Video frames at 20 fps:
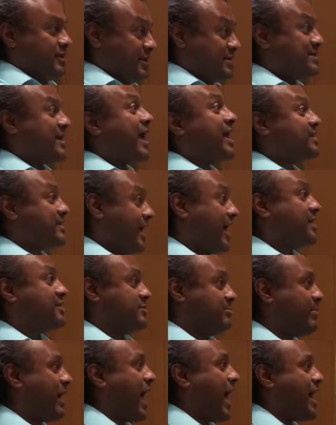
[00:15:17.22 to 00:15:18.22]
test has to
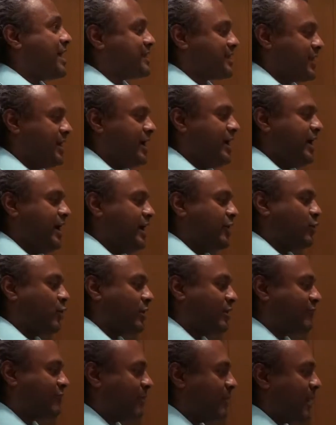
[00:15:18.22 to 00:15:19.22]
pass in
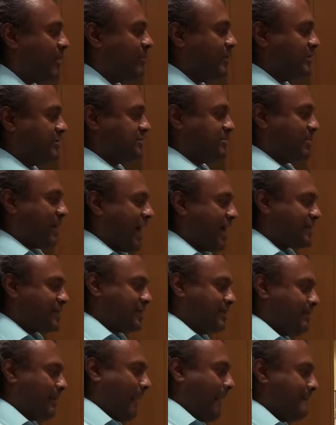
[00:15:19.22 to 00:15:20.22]
order for my build to
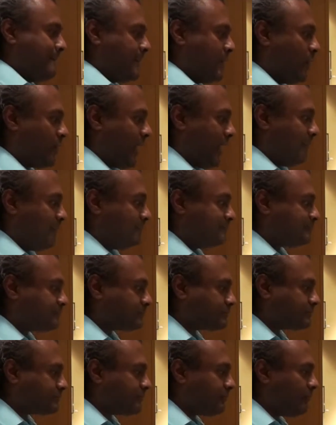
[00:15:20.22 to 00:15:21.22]
pass. Okay,
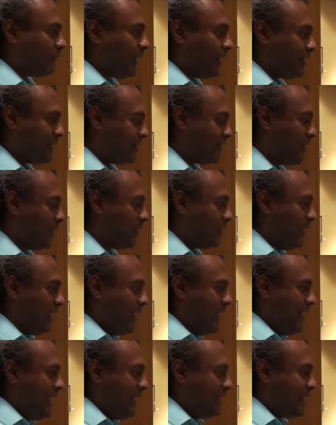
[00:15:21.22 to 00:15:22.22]
so
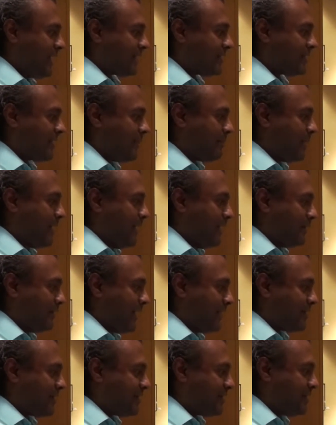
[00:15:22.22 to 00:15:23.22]
next up,
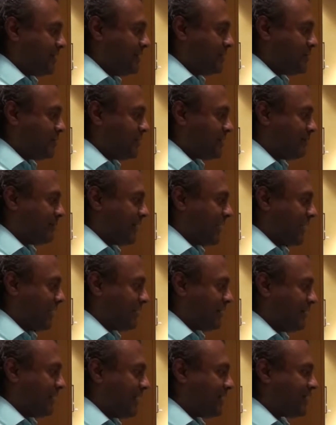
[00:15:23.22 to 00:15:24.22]
let's do something
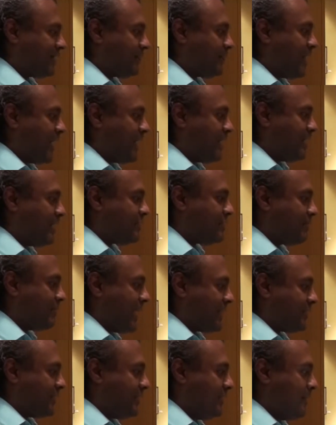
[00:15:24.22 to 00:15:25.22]
else. Let's write another
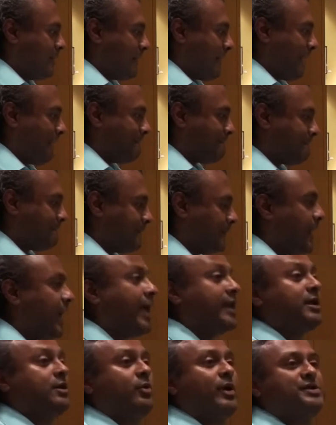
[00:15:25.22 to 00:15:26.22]
method.
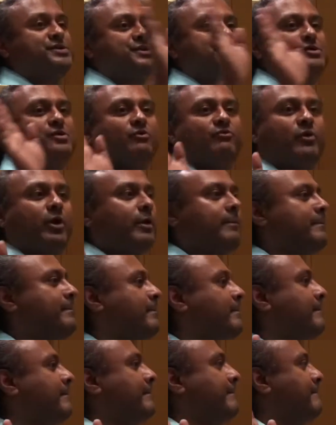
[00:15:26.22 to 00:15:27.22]
Any questions so far?
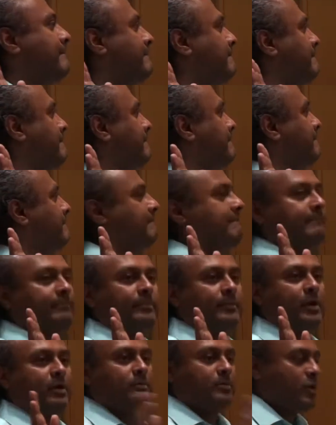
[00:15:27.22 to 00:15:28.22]

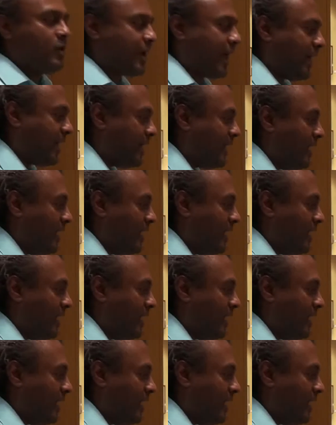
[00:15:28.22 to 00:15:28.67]
No? Okay.